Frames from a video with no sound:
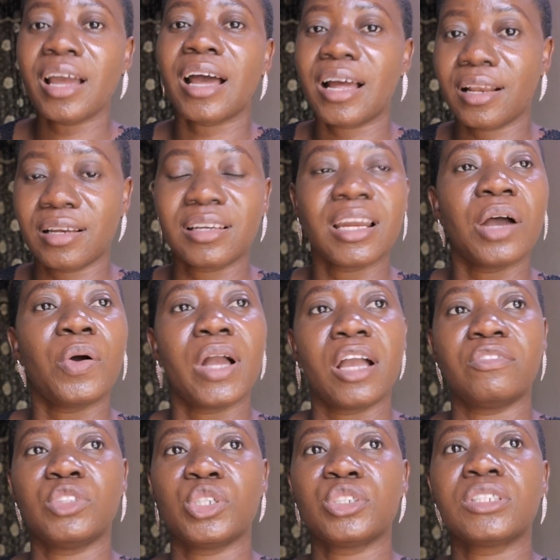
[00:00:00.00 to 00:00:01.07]
And now I
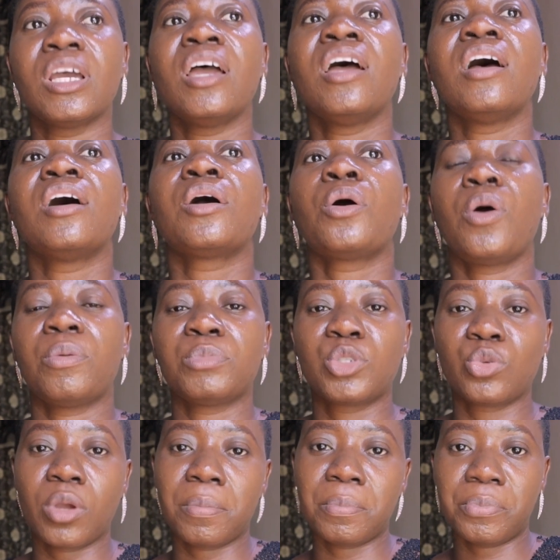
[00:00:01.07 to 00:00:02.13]
have just come
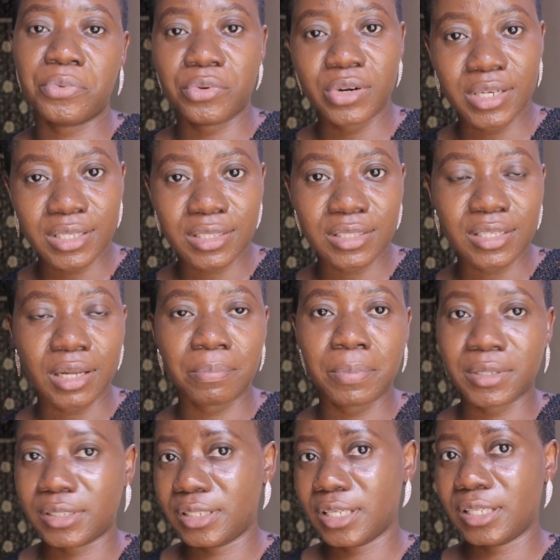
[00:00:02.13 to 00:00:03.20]
to embrace that
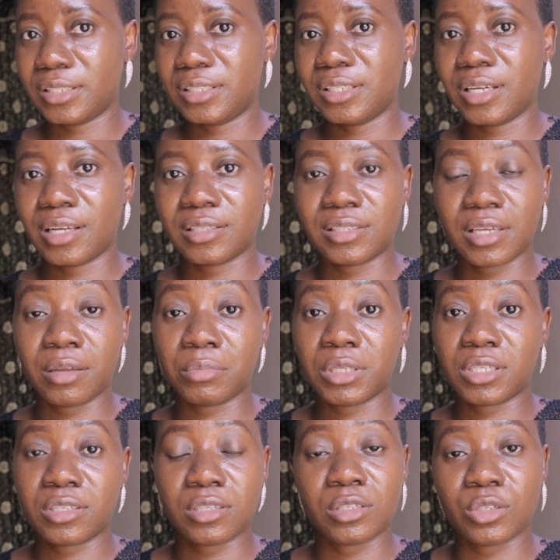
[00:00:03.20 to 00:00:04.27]
personality as Kemi,
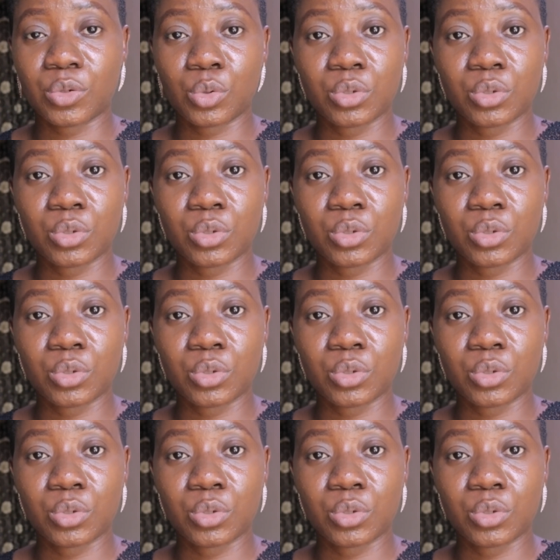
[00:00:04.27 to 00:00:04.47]
this is you.